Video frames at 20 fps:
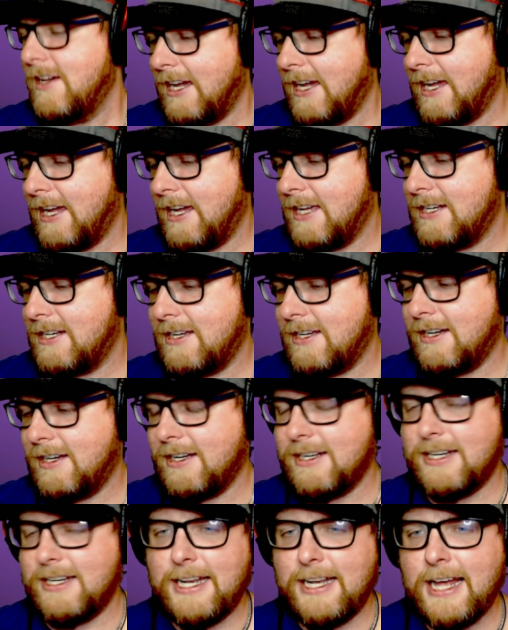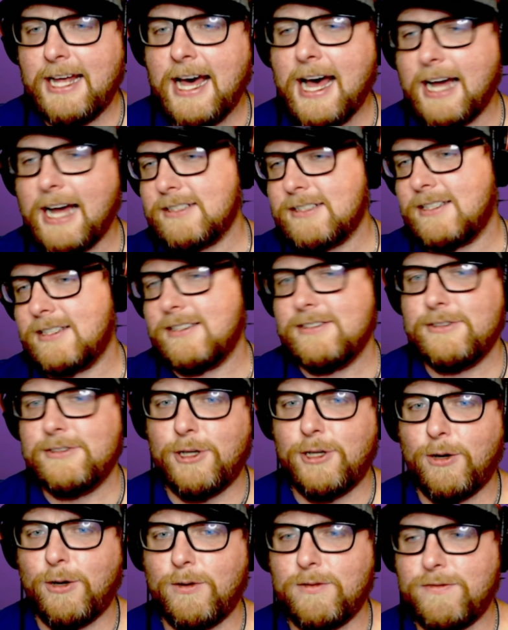And uh, not
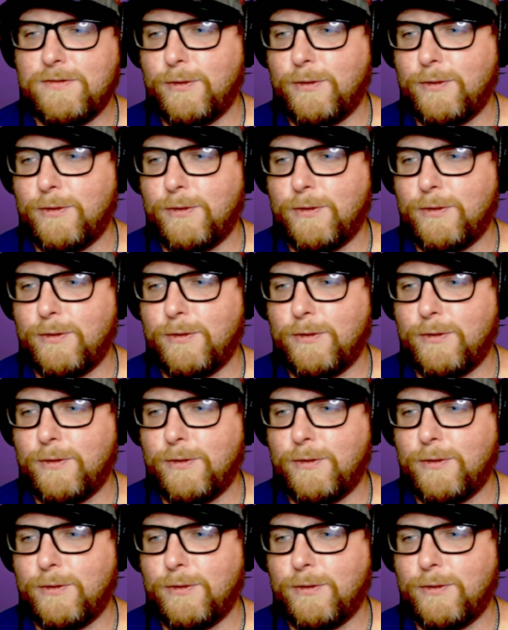known